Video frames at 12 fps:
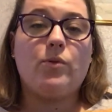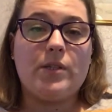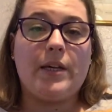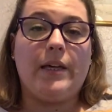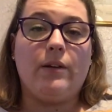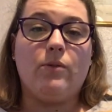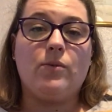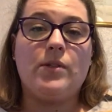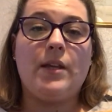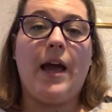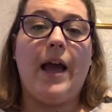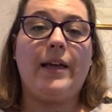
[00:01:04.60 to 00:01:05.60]
your
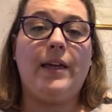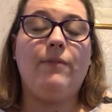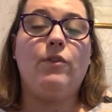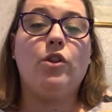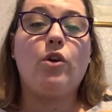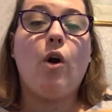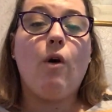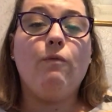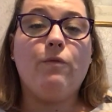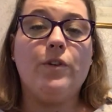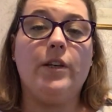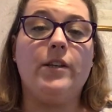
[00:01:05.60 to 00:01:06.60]
skills and give you the
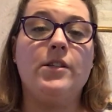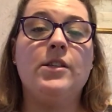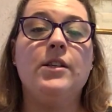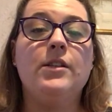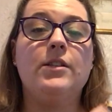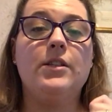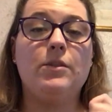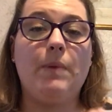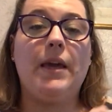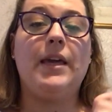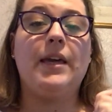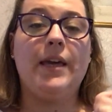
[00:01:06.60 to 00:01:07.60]
confidence to
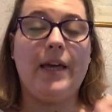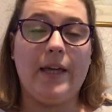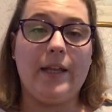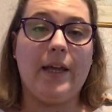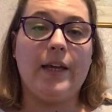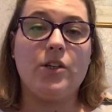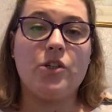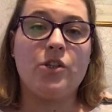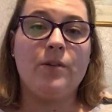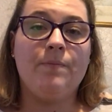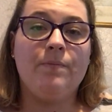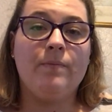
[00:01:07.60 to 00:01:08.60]
speak
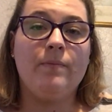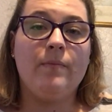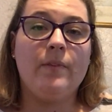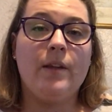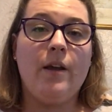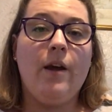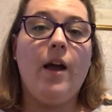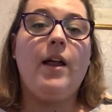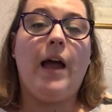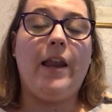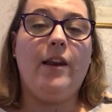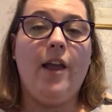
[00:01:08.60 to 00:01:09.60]
English
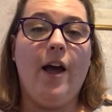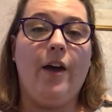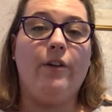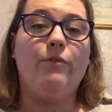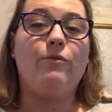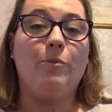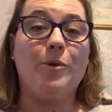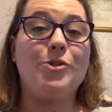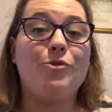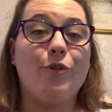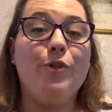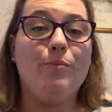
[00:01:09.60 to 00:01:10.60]
and learn from a
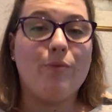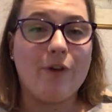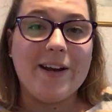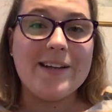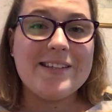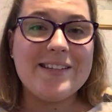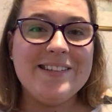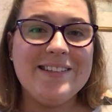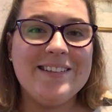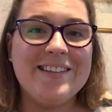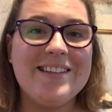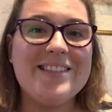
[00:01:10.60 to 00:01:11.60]
true Brit.
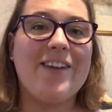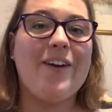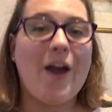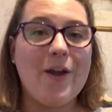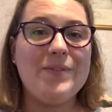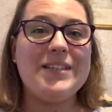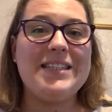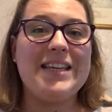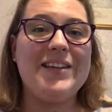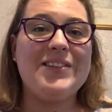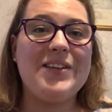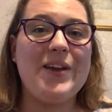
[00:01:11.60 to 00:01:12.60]
So hope to see
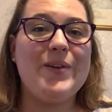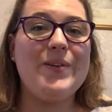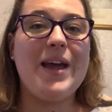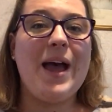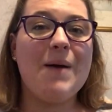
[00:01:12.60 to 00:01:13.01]
you soon.